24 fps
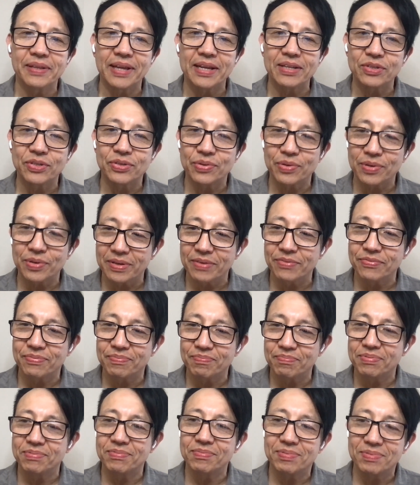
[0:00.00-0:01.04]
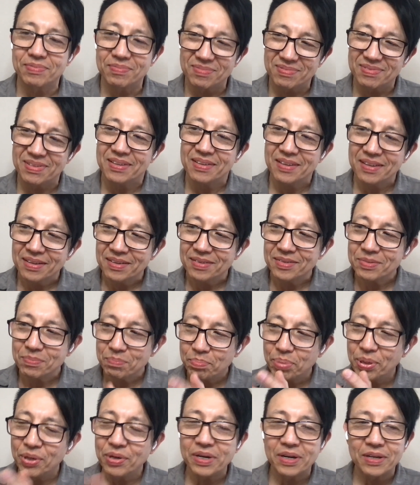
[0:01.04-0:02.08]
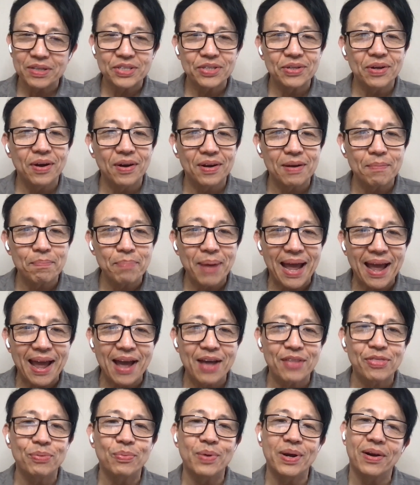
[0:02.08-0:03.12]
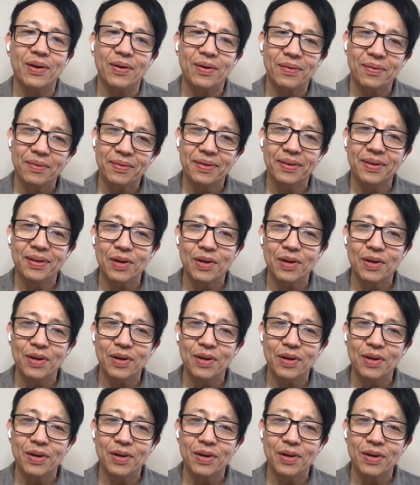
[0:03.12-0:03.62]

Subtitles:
that sort of put us on a path where,